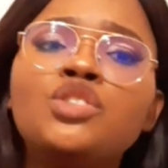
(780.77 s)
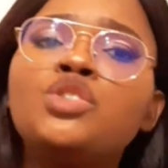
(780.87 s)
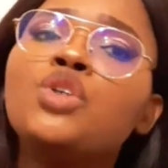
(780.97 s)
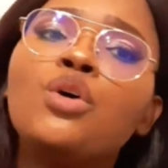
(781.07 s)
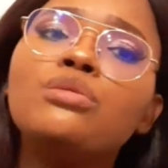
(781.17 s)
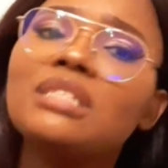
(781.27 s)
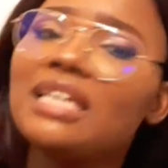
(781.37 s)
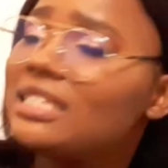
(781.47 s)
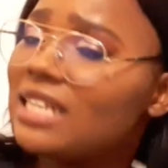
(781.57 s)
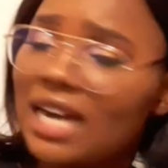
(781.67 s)
don't
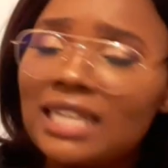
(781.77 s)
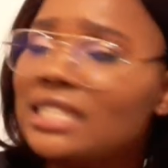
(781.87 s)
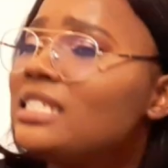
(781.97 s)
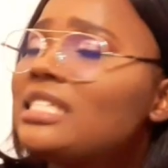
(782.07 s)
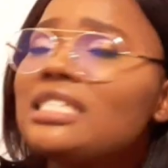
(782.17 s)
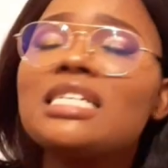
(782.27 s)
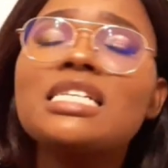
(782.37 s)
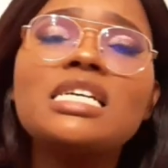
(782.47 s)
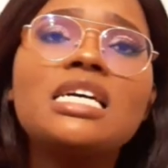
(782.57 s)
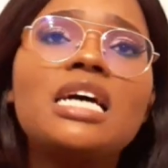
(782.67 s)
get tired.
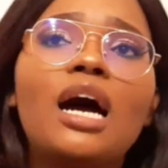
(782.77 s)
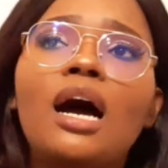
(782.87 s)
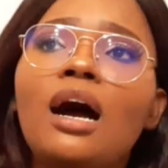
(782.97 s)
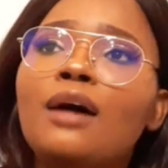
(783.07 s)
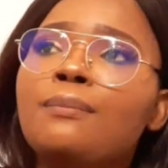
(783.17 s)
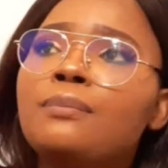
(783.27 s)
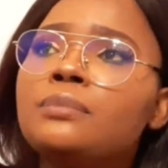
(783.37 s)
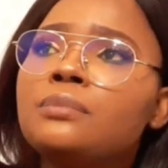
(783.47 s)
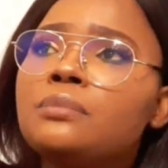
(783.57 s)
Um,